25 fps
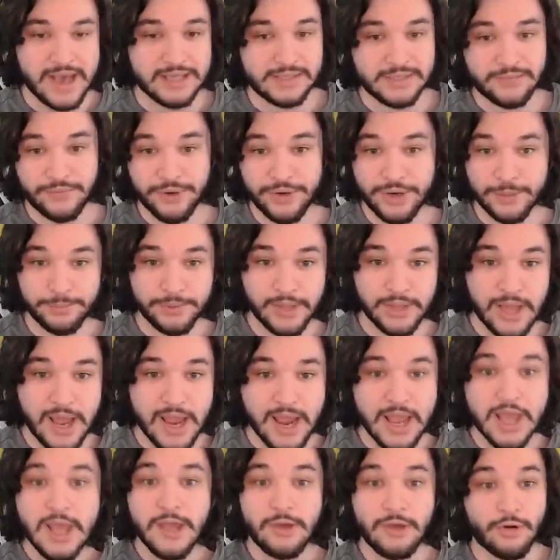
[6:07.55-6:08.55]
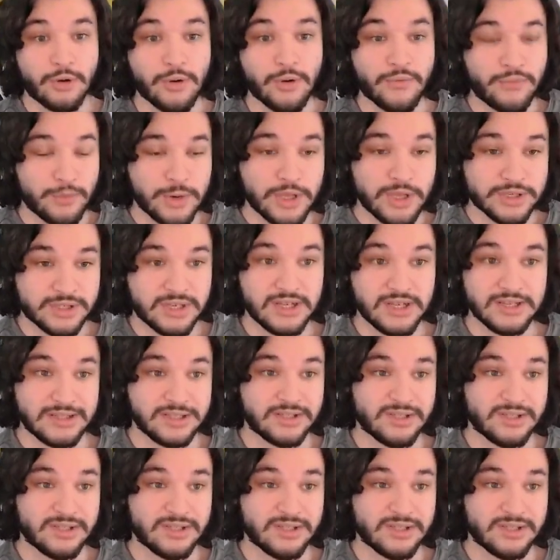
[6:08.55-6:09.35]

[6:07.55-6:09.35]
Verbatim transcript: as free to play in order for us to get this